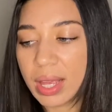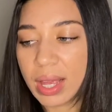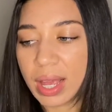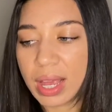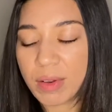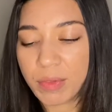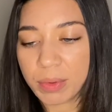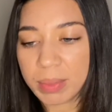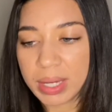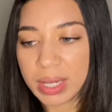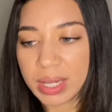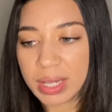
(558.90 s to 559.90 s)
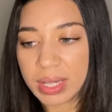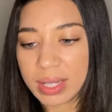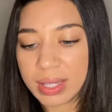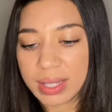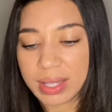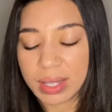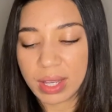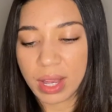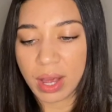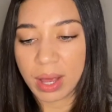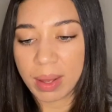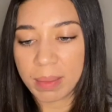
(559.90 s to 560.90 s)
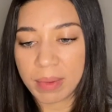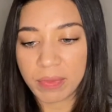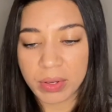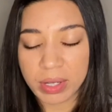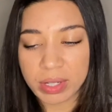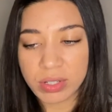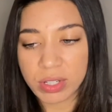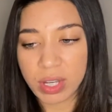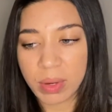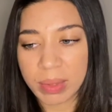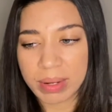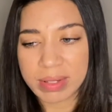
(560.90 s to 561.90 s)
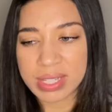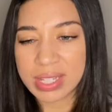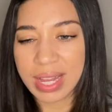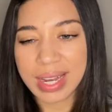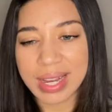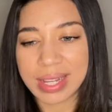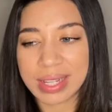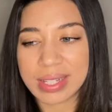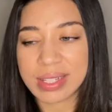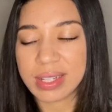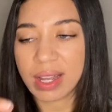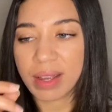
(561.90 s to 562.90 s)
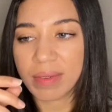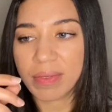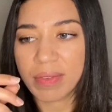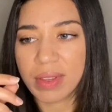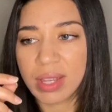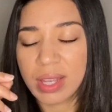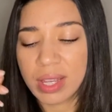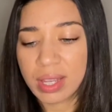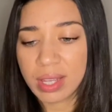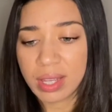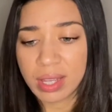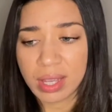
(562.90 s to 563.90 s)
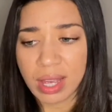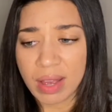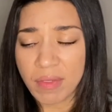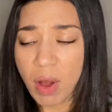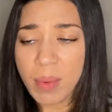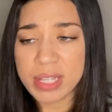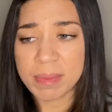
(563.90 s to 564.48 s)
And for me, a few years ago when I was studying this stuff, I've always been